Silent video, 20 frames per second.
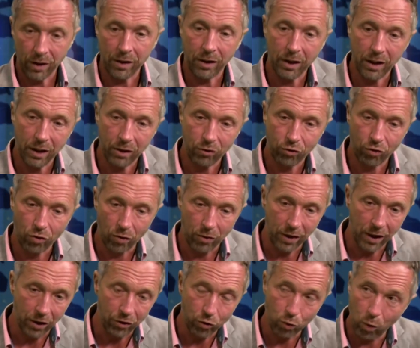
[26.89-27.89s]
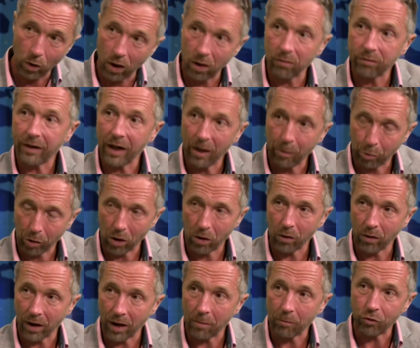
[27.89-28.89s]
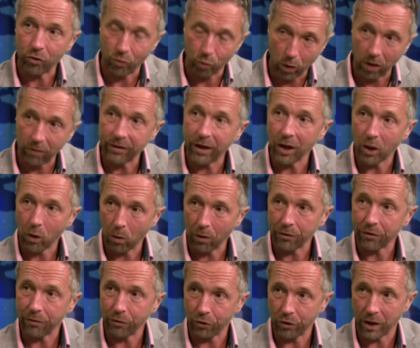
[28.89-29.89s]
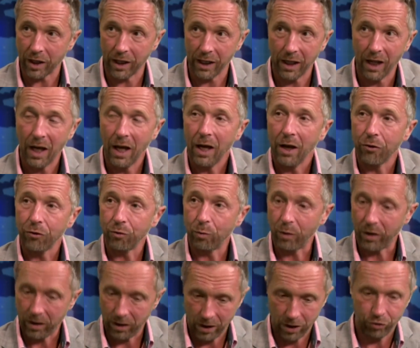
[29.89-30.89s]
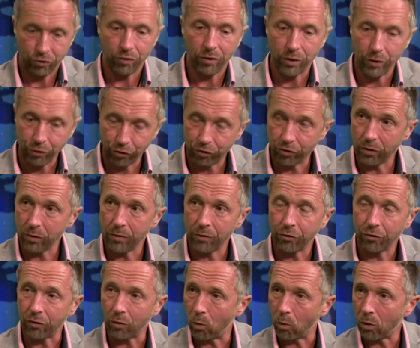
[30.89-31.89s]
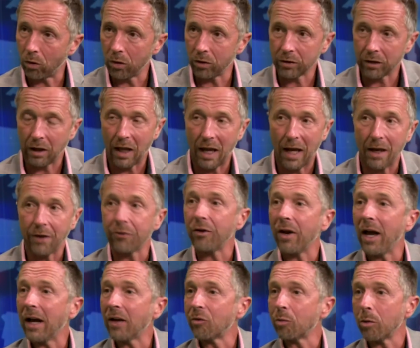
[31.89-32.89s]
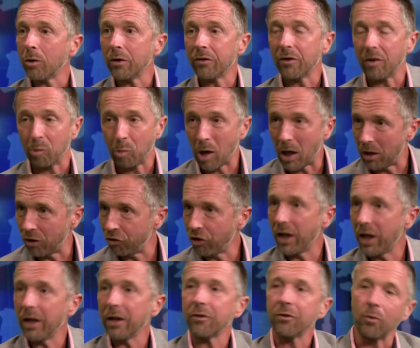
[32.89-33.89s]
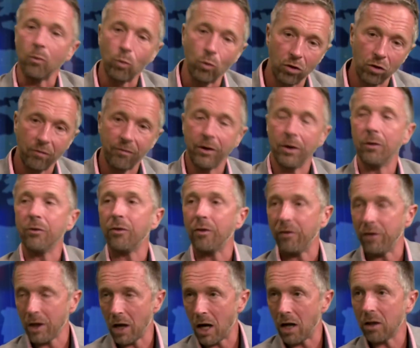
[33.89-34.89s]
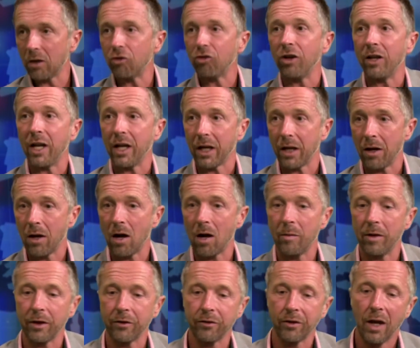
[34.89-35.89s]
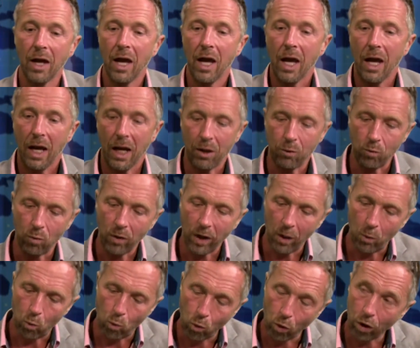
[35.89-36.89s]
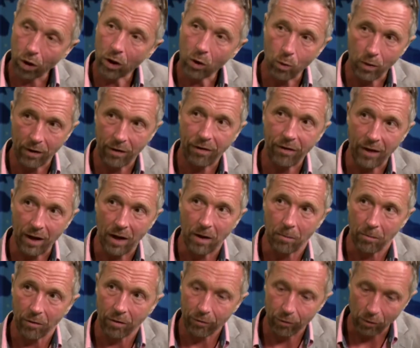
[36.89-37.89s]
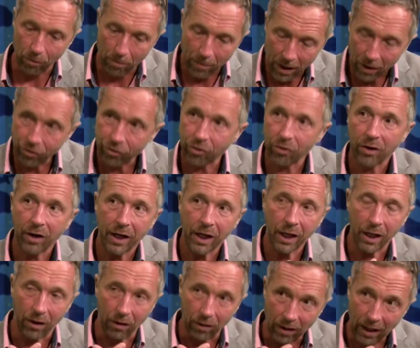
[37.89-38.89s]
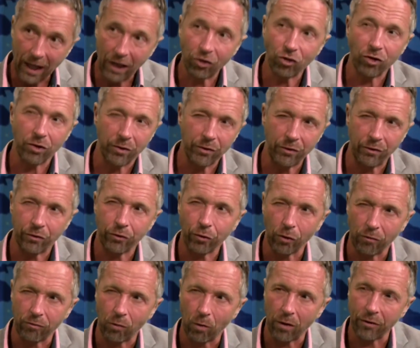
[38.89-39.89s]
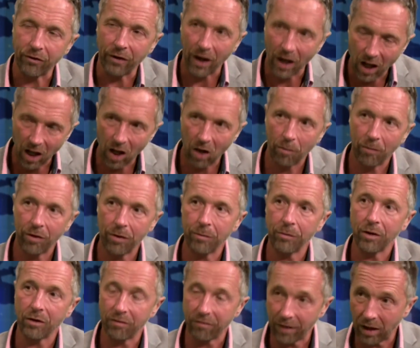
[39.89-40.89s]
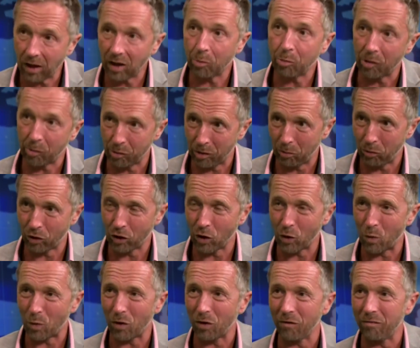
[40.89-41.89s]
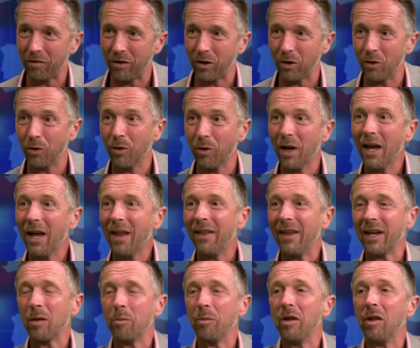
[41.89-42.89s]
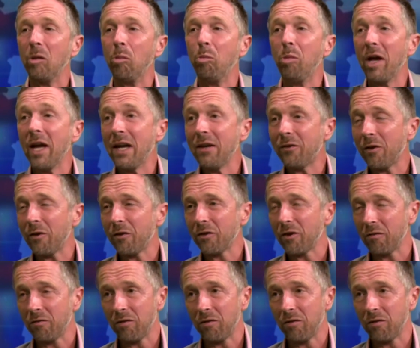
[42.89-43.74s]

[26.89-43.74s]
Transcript: the, during a 12-day program, 12-day course of study, we introduce students to world-class experts in apologetics and worldviews and theology and economics and, and work with them through mentoring and lectures and so forth to help them develop a biblical worldview that can be the basis of